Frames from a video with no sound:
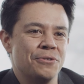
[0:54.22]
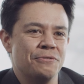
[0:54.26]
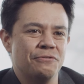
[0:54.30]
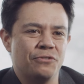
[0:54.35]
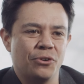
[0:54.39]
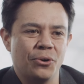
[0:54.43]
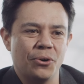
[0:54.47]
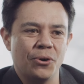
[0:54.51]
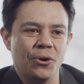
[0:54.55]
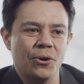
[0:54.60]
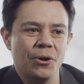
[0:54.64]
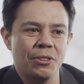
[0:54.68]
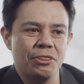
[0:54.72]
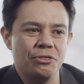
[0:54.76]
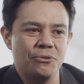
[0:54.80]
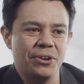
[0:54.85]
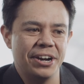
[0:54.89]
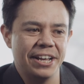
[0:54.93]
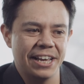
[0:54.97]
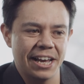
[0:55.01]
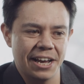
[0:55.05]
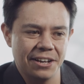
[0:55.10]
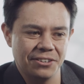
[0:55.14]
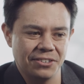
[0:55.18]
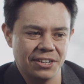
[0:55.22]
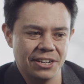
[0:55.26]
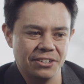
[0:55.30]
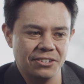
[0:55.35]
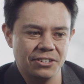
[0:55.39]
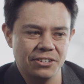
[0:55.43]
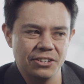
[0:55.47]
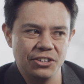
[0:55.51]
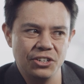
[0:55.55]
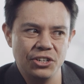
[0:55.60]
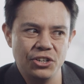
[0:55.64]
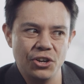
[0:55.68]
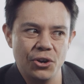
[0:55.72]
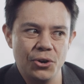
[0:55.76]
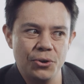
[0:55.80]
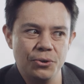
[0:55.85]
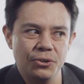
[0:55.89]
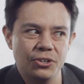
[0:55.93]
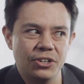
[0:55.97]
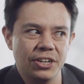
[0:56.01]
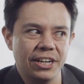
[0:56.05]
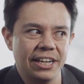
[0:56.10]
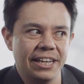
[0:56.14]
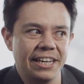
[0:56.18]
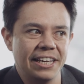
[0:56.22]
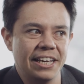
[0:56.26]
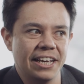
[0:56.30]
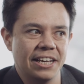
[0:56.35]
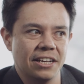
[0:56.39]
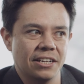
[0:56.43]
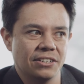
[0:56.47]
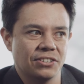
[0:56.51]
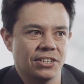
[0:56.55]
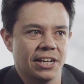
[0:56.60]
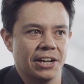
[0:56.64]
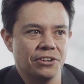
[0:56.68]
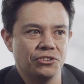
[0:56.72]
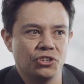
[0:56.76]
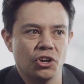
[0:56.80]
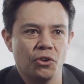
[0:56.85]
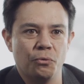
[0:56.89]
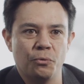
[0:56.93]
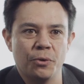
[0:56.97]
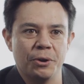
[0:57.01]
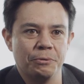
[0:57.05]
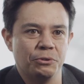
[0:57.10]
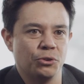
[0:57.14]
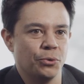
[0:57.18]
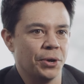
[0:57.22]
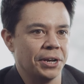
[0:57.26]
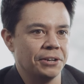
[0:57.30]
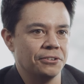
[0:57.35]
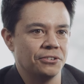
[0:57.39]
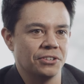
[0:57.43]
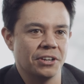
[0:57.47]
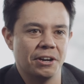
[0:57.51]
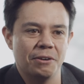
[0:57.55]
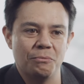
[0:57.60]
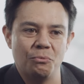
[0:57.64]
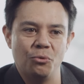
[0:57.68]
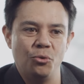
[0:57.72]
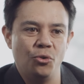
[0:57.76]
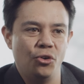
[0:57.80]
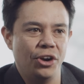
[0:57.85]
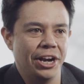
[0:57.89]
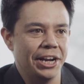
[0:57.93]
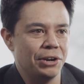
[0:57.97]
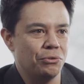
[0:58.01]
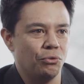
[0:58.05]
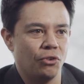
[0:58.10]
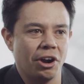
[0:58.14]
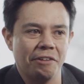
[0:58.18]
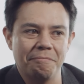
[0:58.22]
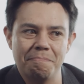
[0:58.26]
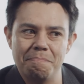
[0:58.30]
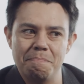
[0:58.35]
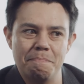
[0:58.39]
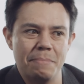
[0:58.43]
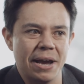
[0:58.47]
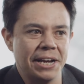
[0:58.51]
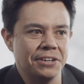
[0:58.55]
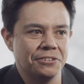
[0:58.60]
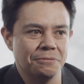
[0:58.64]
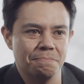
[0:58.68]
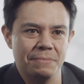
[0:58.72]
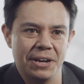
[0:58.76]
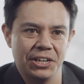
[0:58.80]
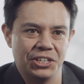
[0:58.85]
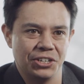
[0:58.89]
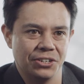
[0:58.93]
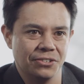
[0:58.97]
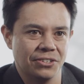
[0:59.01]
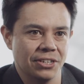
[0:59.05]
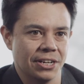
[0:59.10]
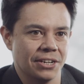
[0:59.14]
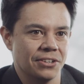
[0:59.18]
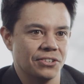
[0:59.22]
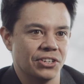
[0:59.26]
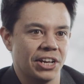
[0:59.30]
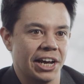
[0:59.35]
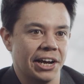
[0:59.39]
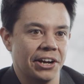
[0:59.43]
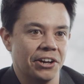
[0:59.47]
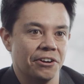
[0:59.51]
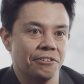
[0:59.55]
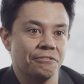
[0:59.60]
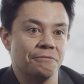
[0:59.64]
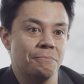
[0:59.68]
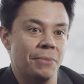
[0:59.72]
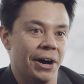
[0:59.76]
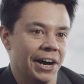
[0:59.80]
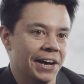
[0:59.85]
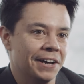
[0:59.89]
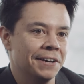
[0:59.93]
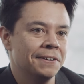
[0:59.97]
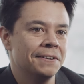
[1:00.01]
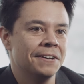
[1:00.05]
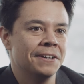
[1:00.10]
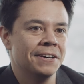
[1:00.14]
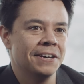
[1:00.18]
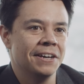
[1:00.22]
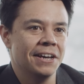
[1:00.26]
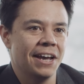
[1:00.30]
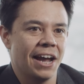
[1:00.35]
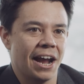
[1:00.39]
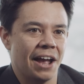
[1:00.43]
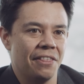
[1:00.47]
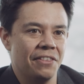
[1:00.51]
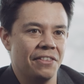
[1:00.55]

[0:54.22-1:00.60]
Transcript: for 3D assets usually starts off with doing some really rough base meshes inside of Maya. And